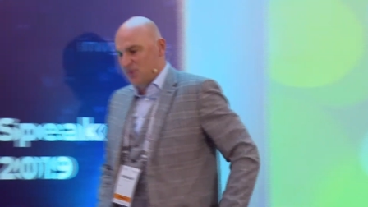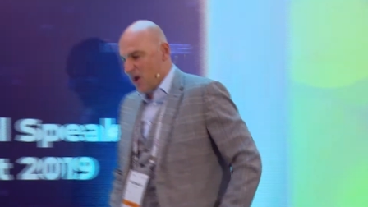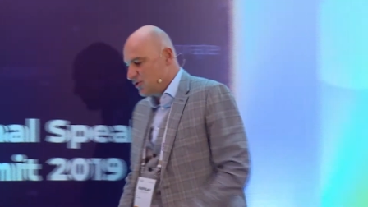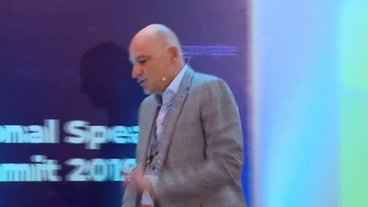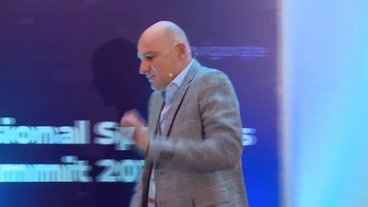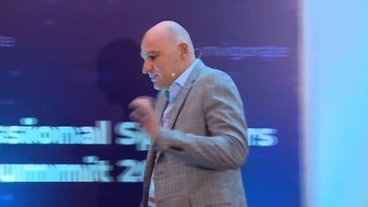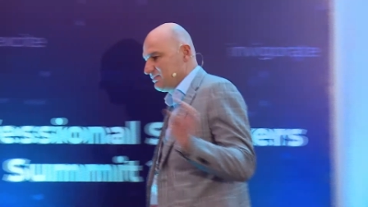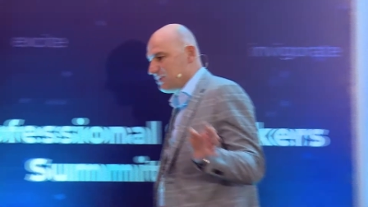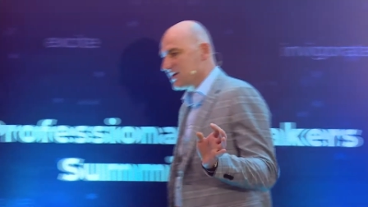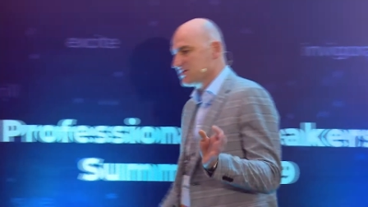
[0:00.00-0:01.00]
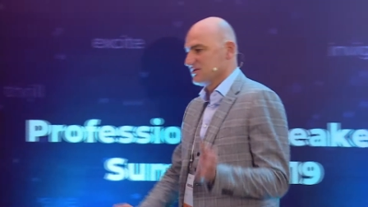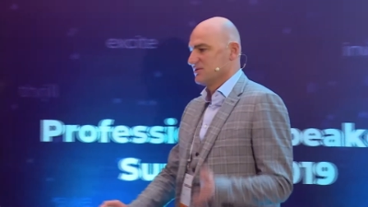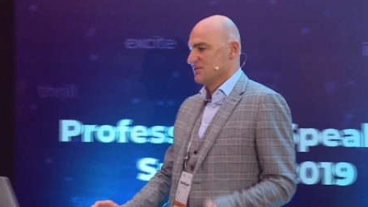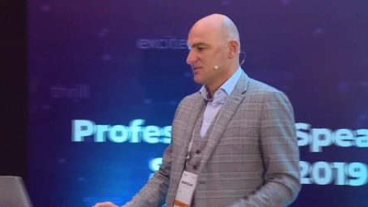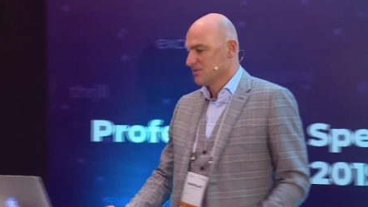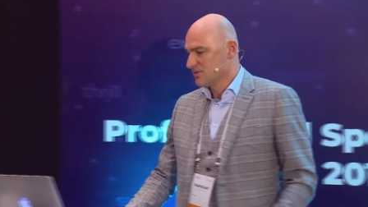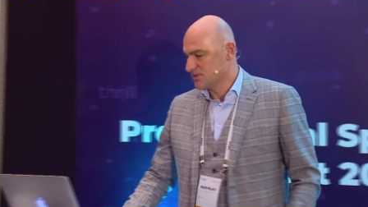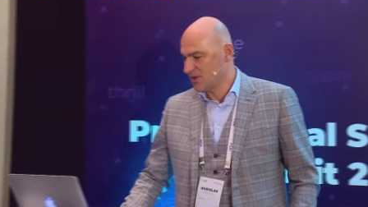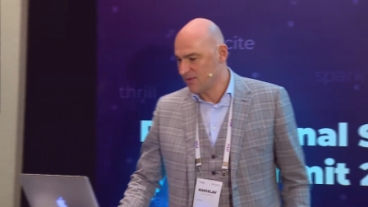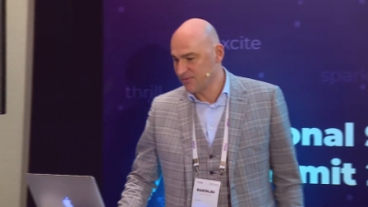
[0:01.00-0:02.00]
Raj plus
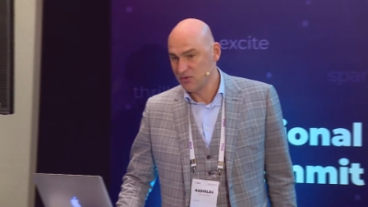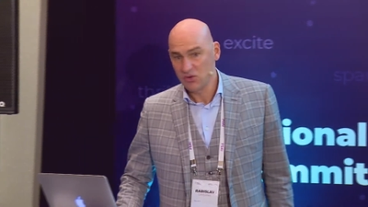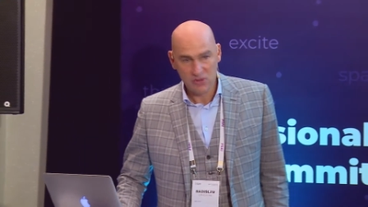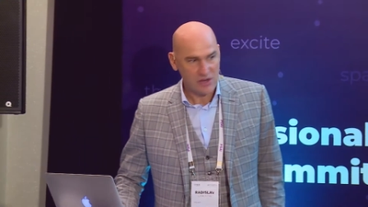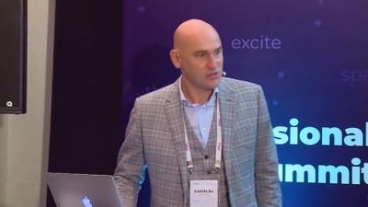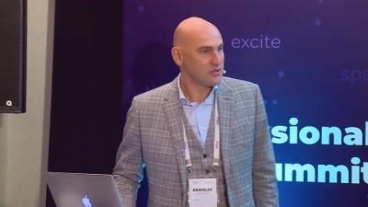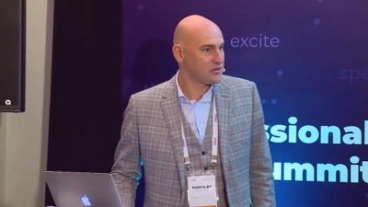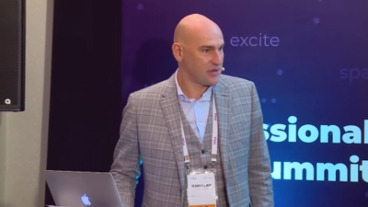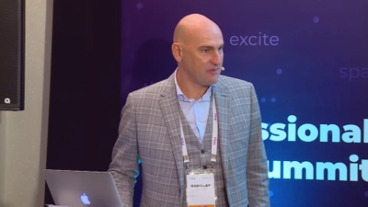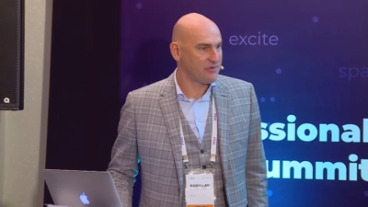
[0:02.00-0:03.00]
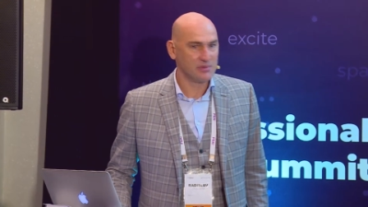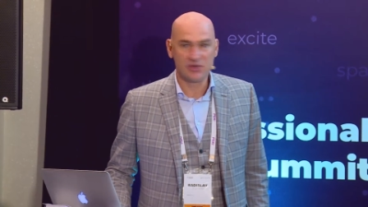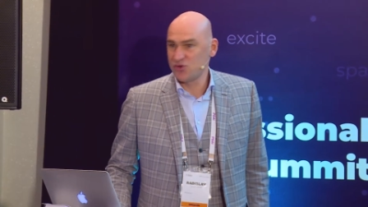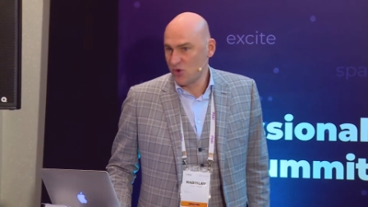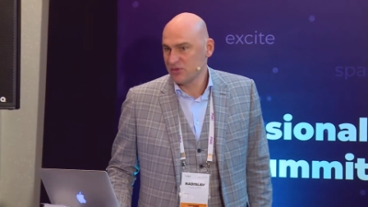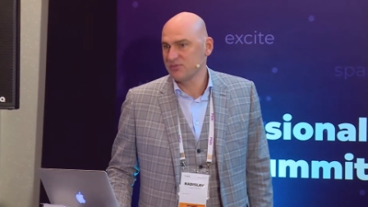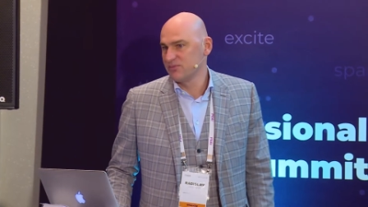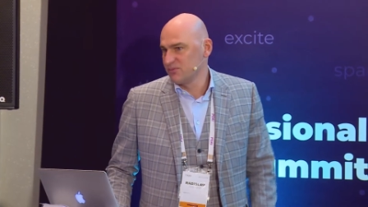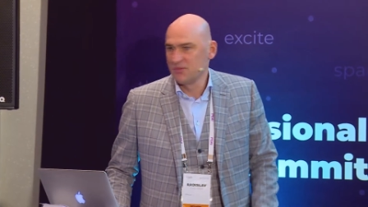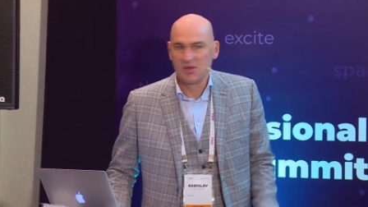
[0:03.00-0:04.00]
Slav. Raj is okay for me. Short,
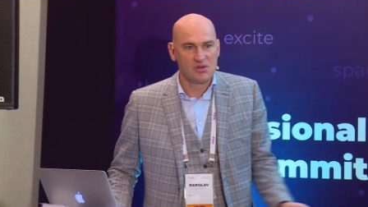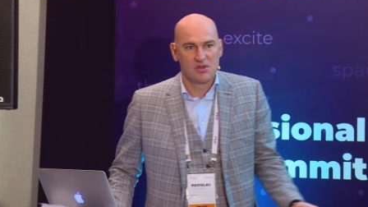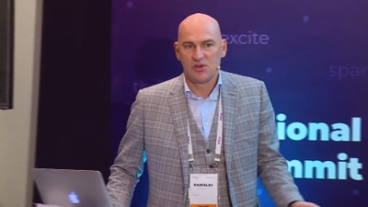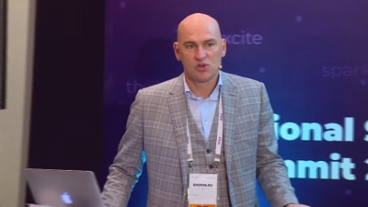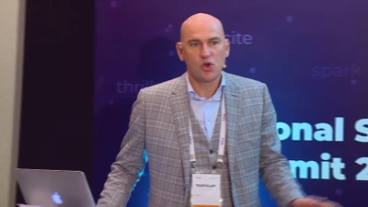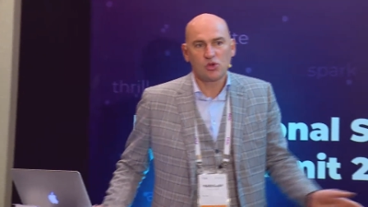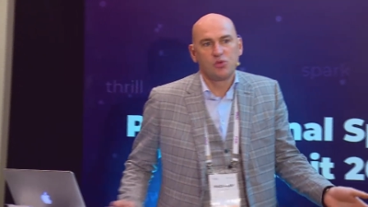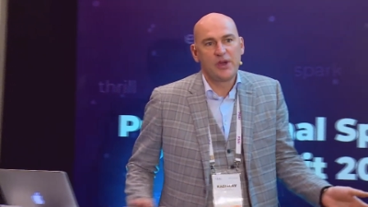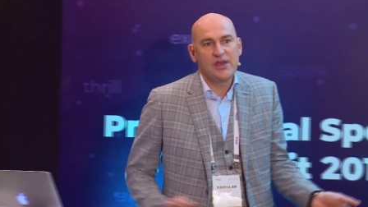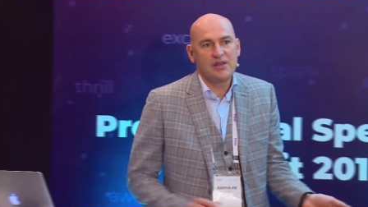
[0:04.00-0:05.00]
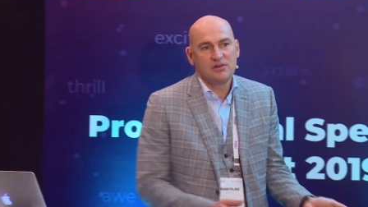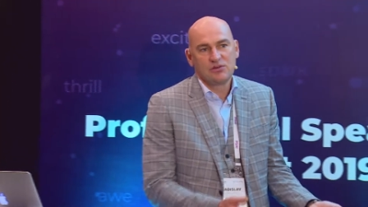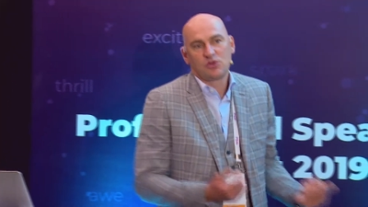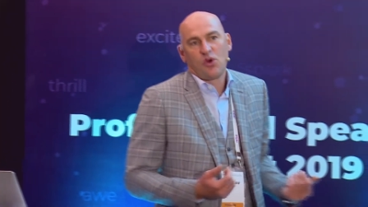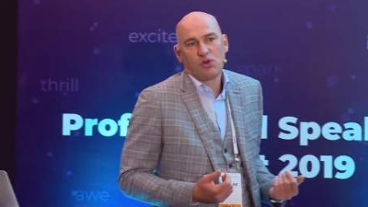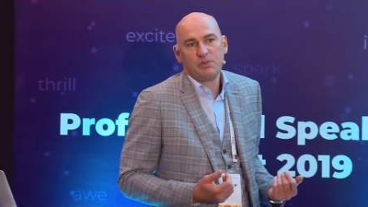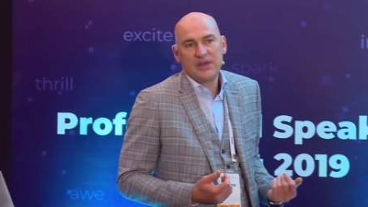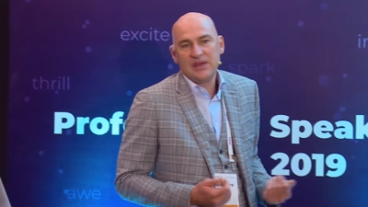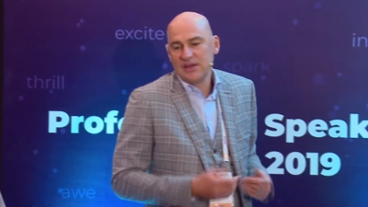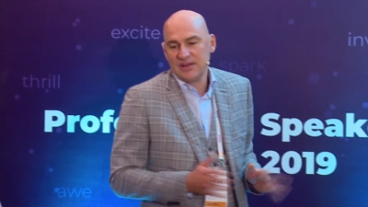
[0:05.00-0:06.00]
short way to call
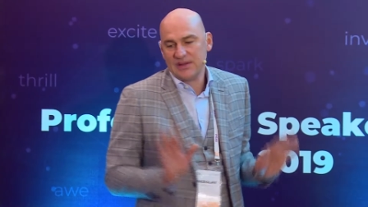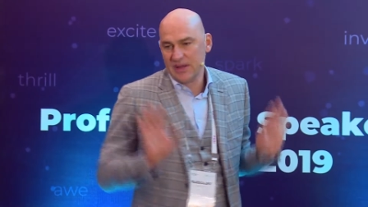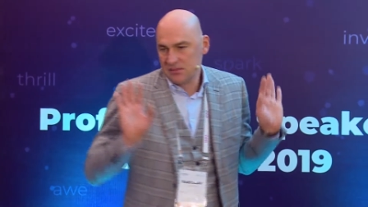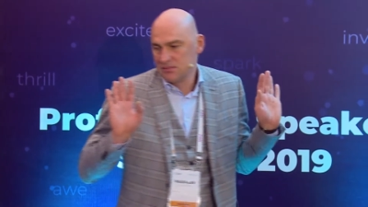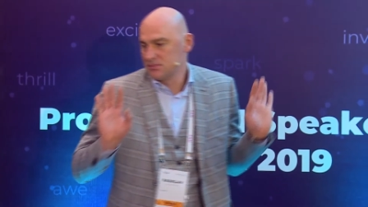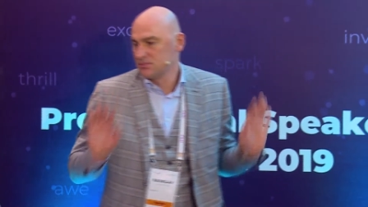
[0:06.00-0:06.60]
me in India.